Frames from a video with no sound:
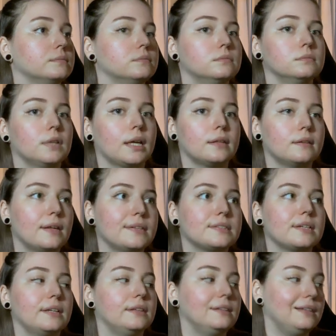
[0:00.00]
like days
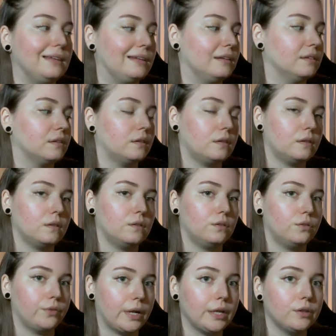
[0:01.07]
I didn't
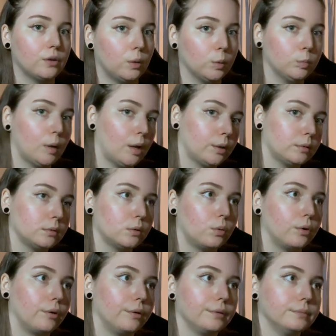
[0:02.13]
drink the whole bottle,
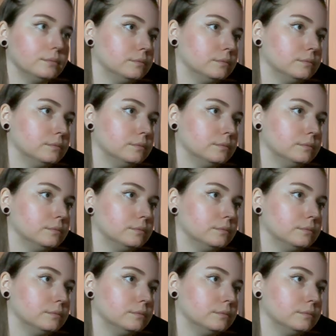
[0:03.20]
or